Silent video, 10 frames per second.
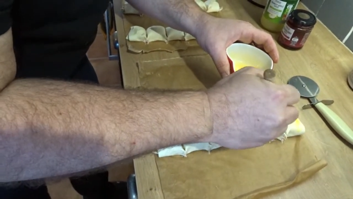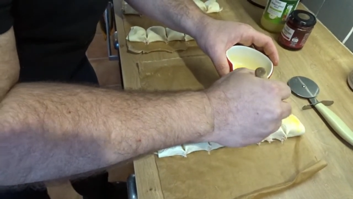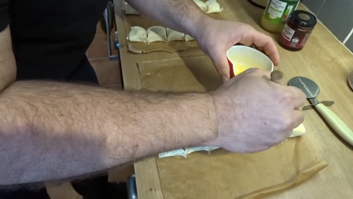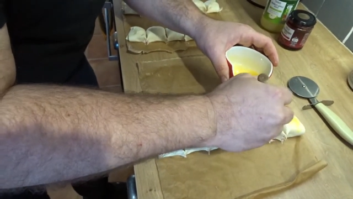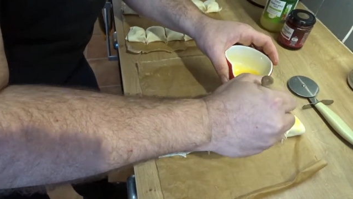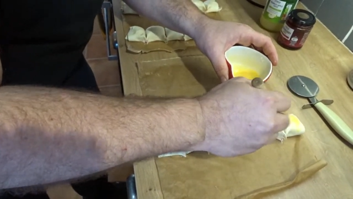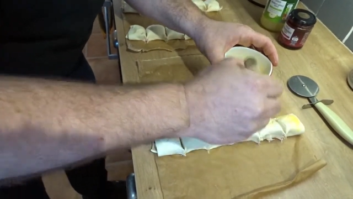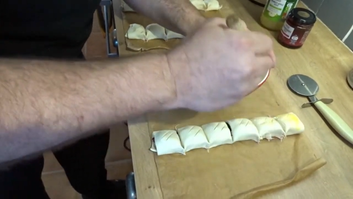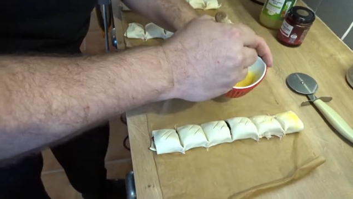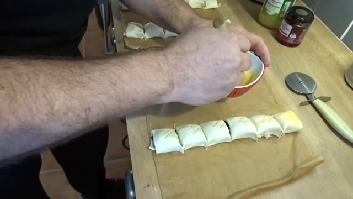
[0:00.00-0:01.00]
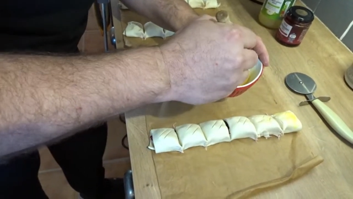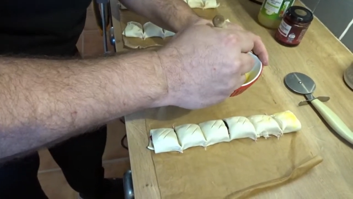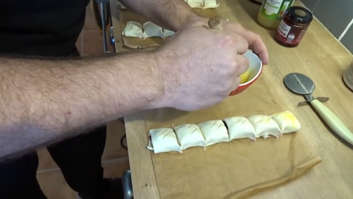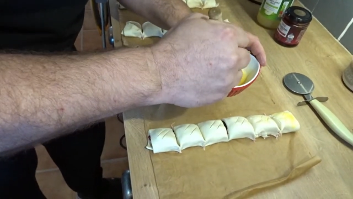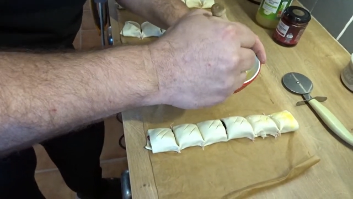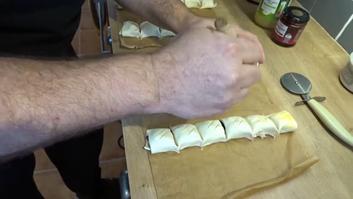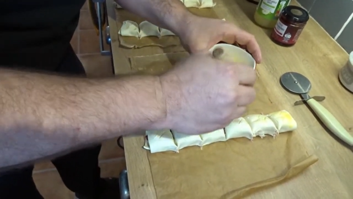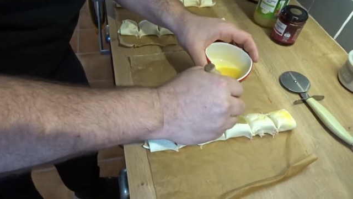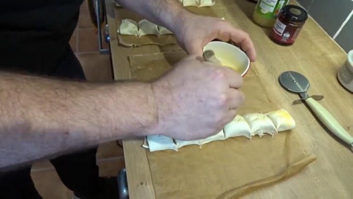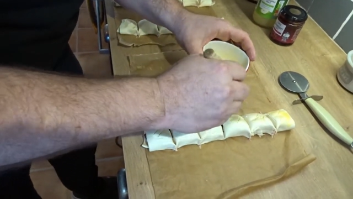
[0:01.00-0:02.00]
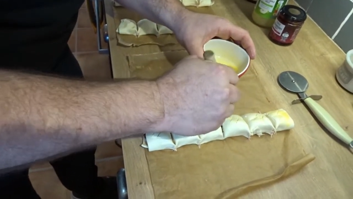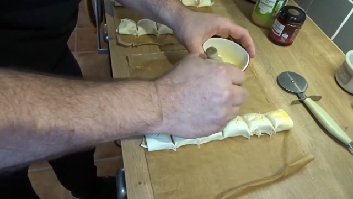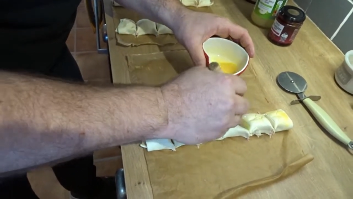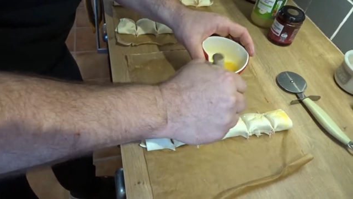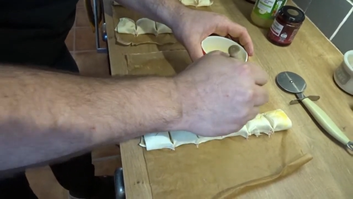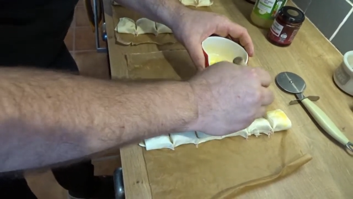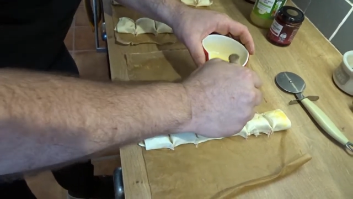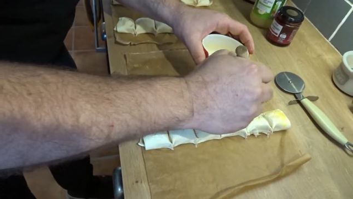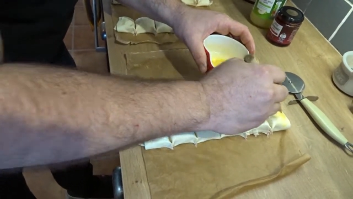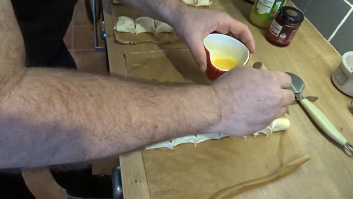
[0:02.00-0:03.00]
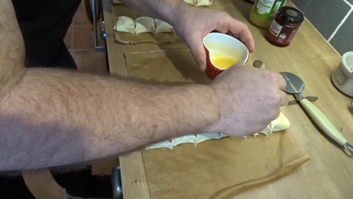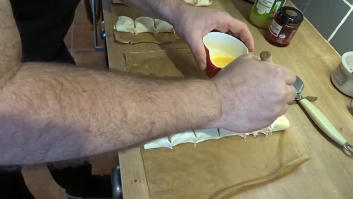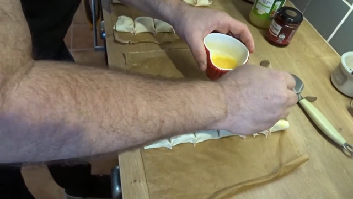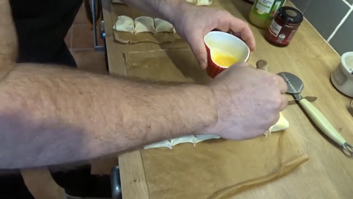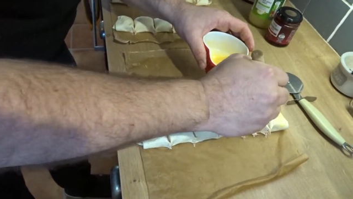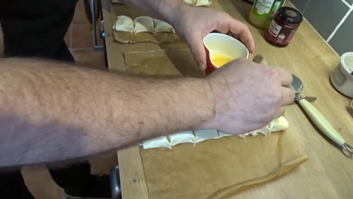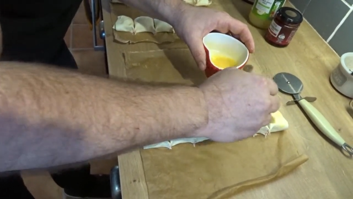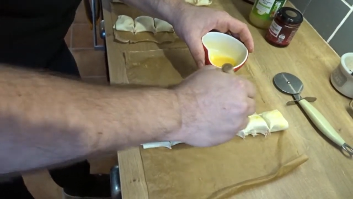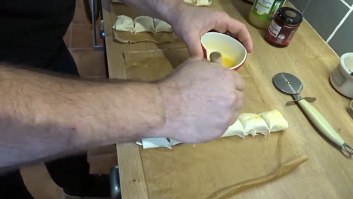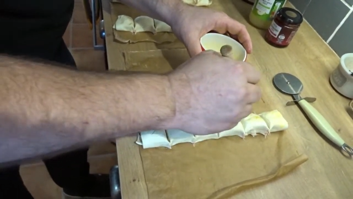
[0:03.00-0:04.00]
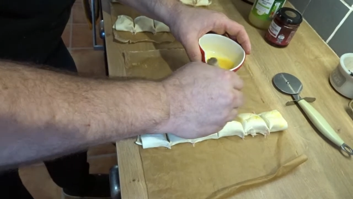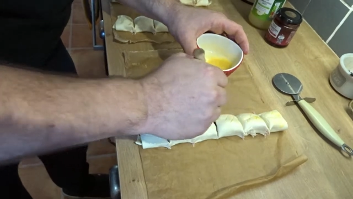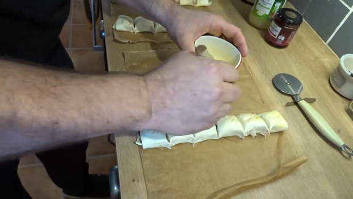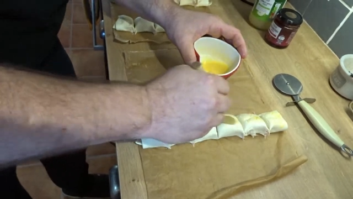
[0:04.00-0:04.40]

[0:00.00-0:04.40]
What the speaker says: No face is visible, so there are no lips to read.